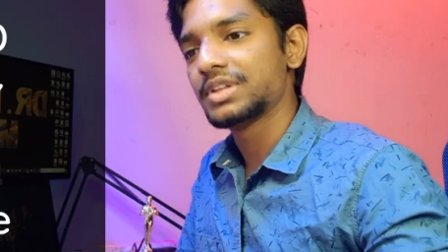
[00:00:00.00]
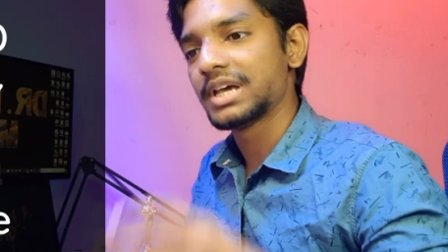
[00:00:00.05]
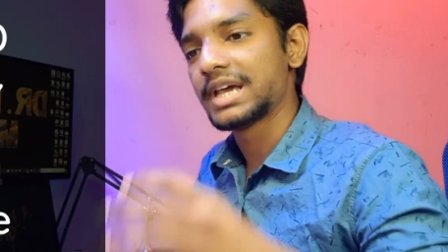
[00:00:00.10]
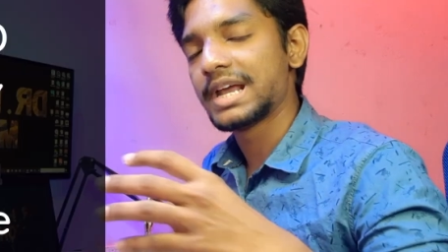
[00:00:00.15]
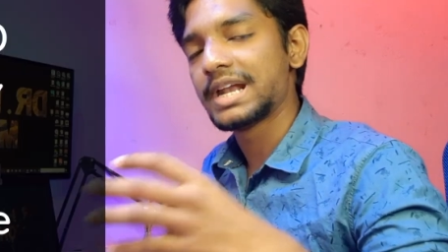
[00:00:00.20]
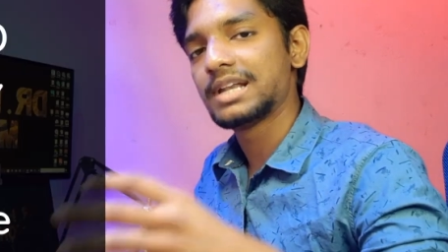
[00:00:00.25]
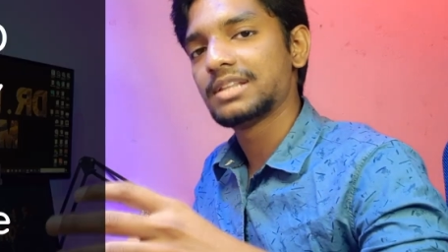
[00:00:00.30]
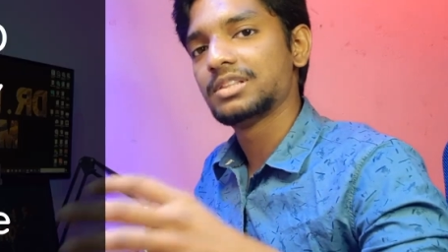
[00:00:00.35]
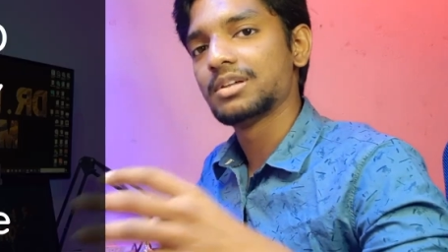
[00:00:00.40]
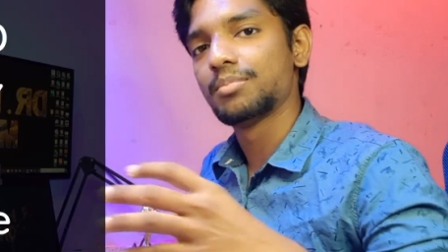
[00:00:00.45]
the
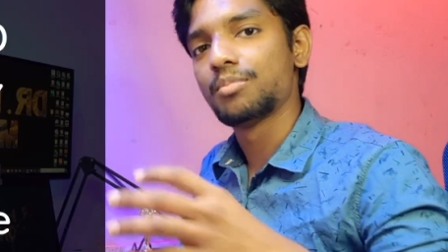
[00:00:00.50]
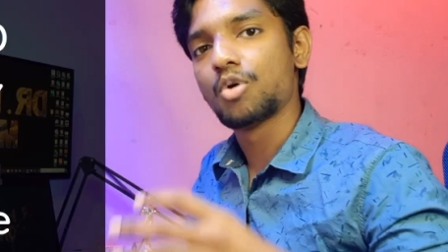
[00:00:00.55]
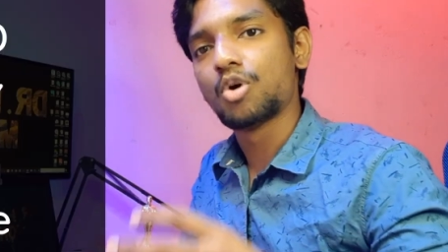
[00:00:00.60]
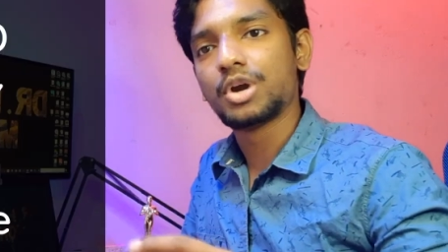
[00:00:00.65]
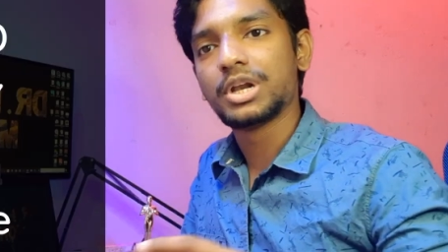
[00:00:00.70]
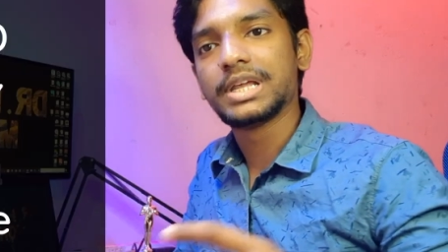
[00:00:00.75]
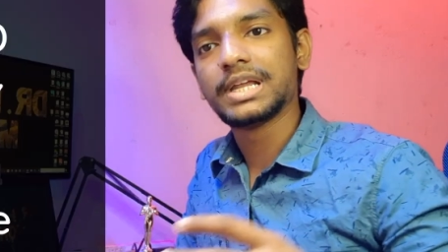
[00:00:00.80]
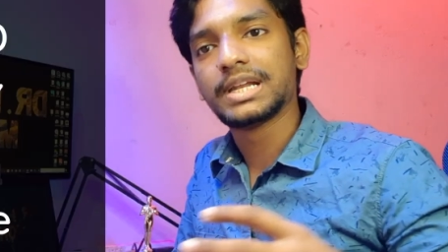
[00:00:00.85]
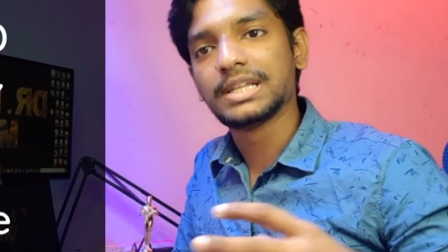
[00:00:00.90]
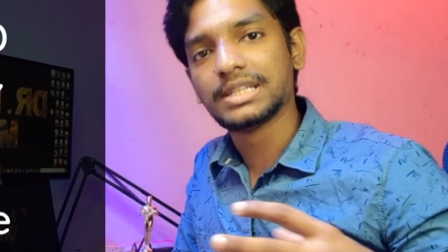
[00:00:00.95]
head, the
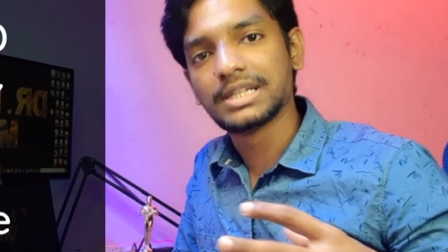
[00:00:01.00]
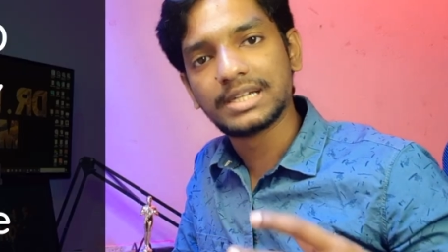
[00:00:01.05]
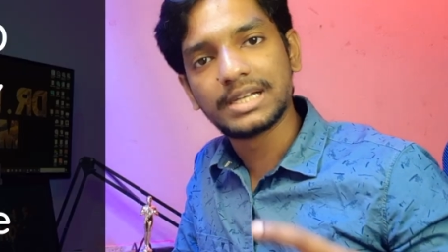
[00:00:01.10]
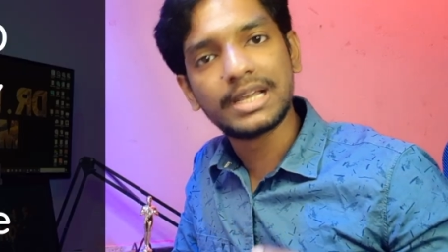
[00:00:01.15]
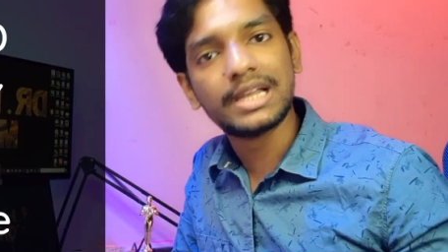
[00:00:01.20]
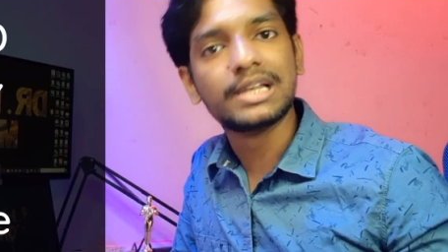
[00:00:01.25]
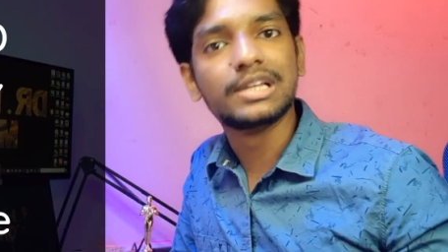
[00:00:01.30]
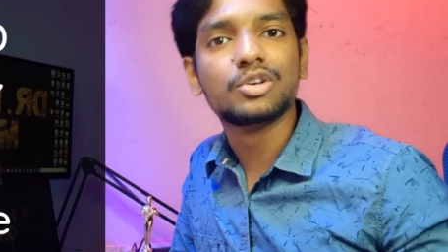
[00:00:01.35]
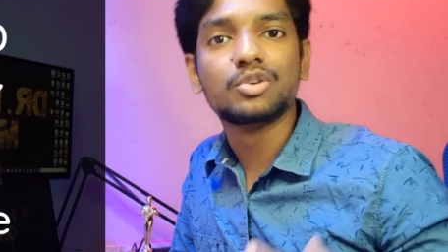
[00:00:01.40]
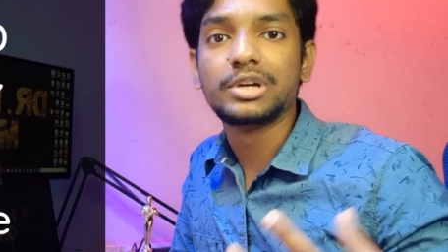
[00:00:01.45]
body, and the
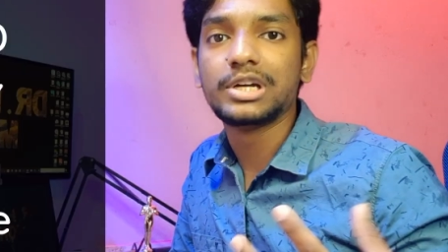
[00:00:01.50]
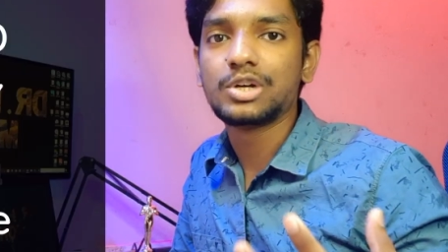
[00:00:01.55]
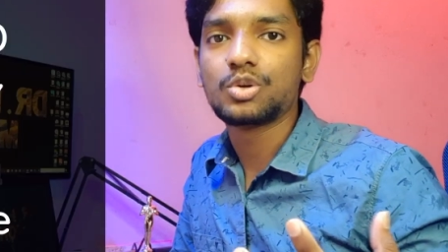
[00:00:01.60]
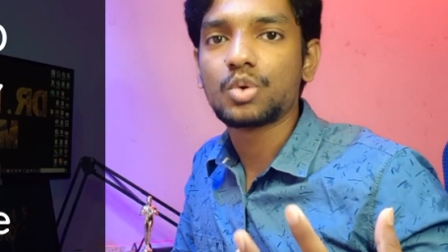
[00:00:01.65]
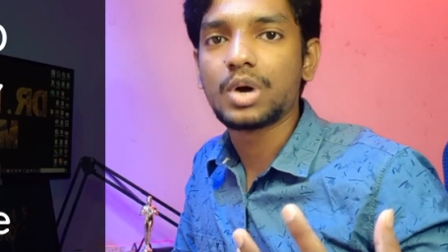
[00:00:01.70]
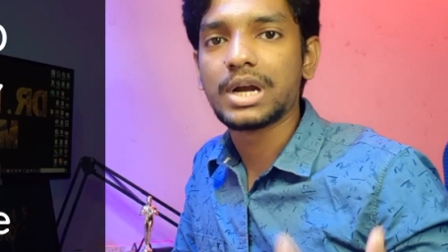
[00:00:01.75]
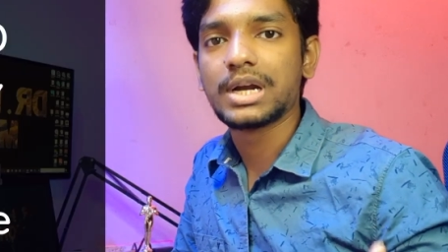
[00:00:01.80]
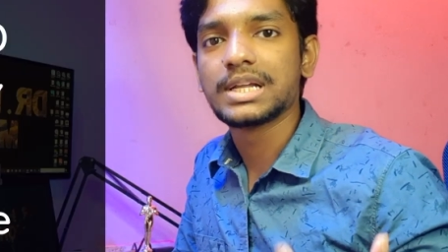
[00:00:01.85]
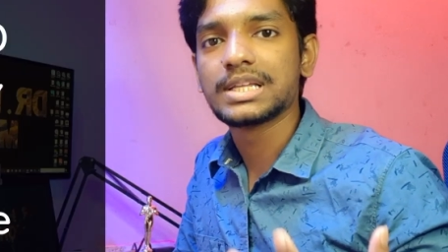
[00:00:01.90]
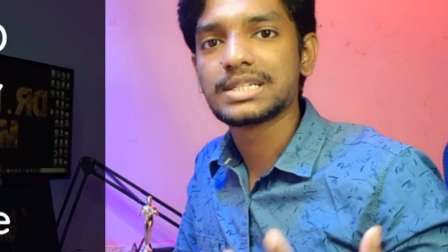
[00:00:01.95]
tail. You need to
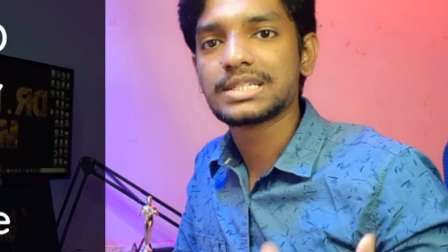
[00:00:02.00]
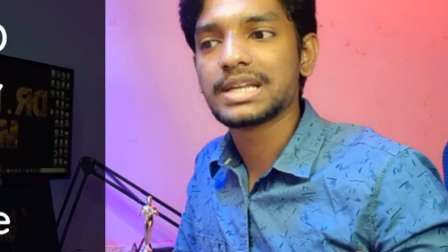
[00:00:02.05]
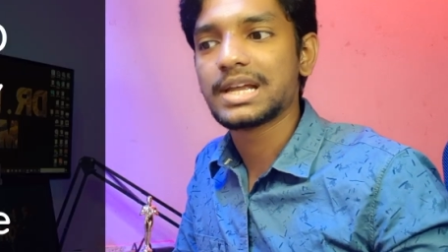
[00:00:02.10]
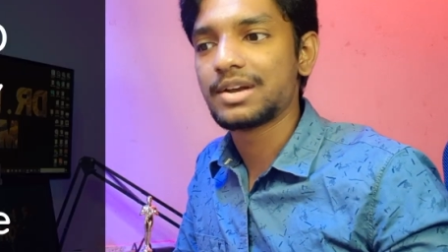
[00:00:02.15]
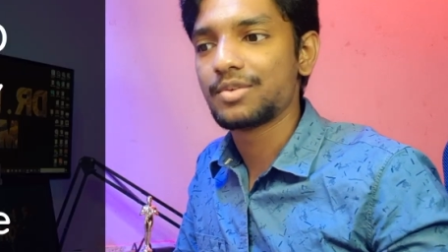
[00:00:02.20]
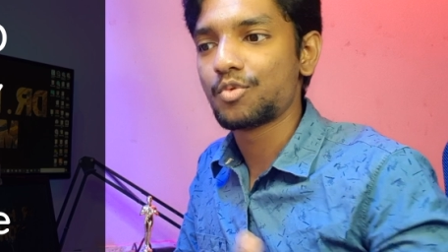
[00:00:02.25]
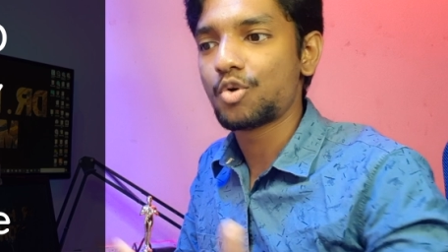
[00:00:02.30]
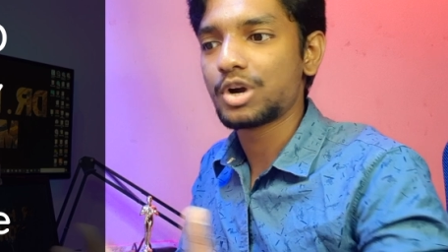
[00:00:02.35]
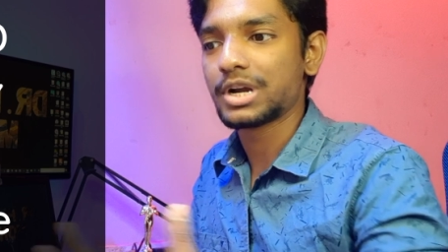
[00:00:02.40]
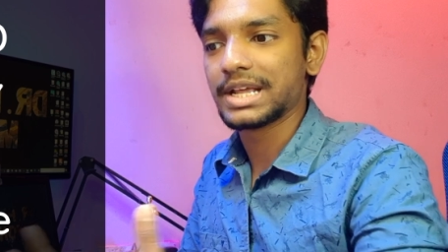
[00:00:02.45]

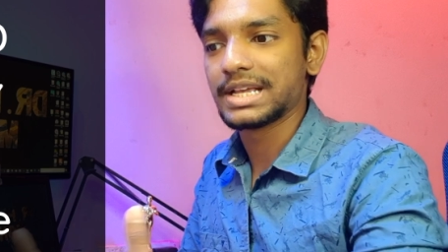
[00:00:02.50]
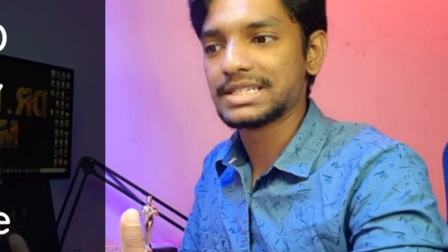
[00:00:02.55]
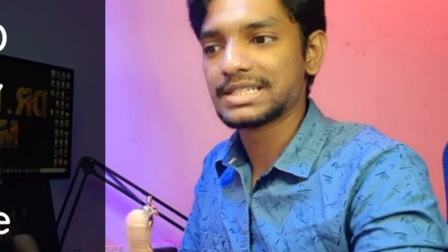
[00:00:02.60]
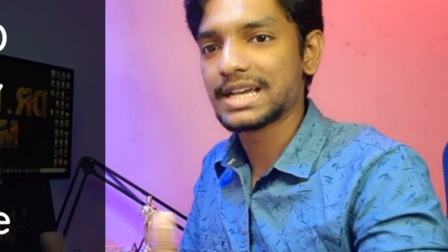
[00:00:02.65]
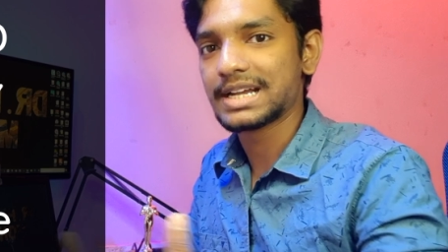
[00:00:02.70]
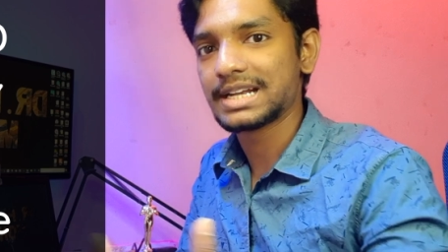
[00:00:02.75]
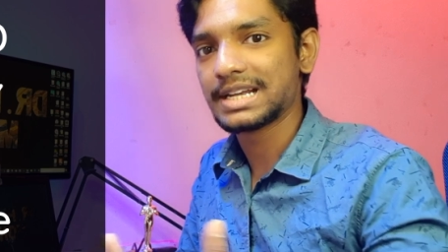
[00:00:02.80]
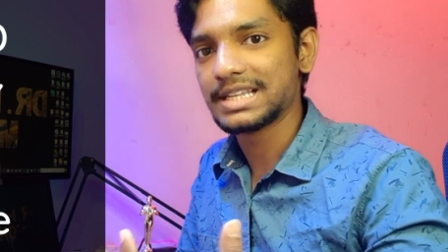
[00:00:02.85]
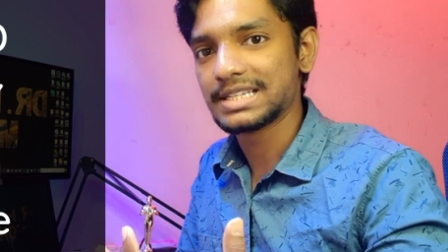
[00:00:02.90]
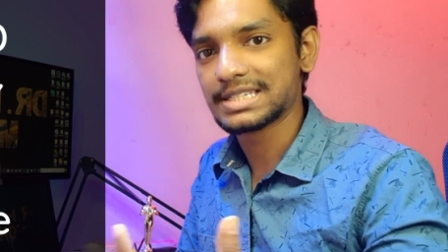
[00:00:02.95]
understand what
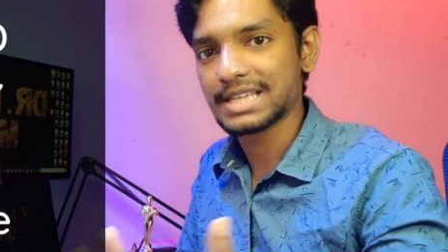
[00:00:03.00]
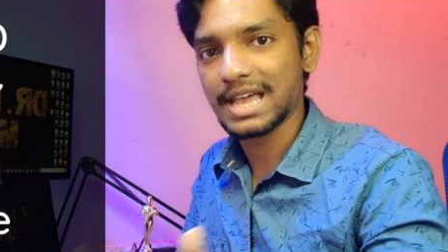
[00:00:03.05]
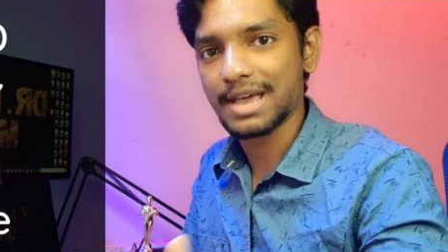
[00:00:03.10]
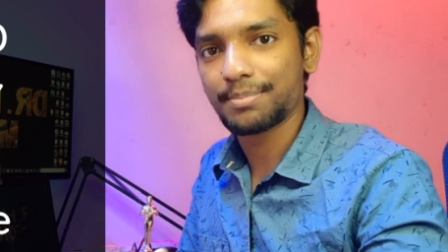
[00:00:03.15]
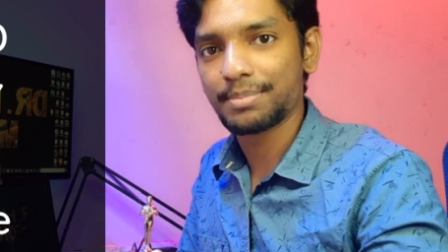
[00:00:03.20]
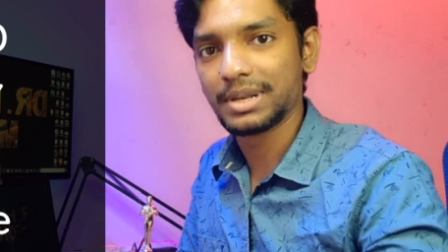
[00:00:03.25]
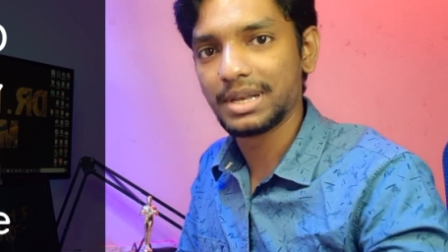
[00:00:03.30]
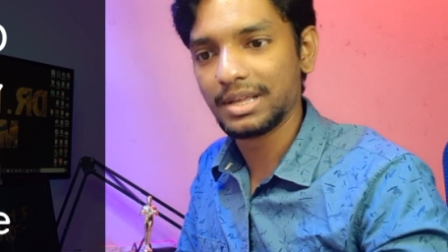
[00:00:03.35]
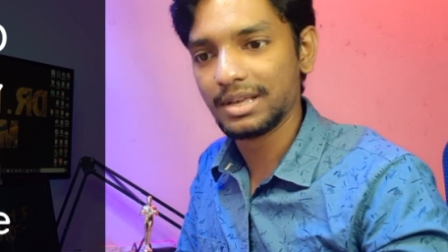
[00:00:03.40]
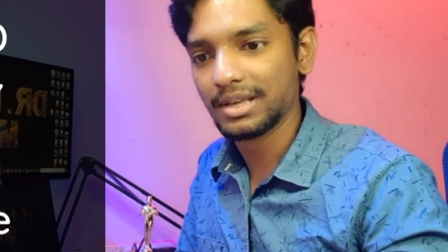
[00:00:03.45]
exactly is
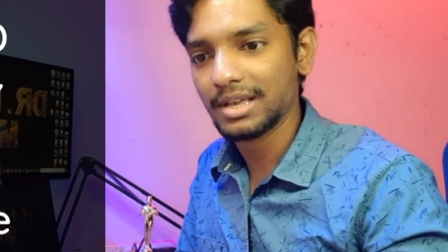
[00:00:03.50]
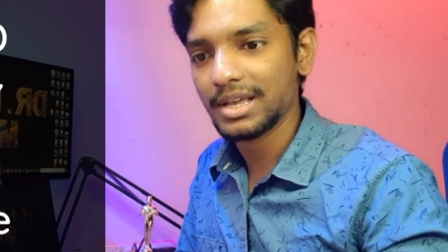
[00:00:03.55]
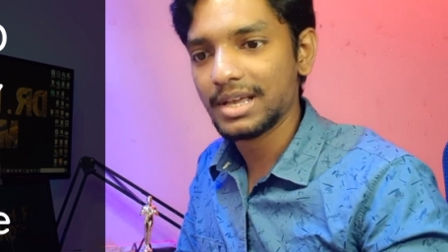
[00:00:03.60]
happening.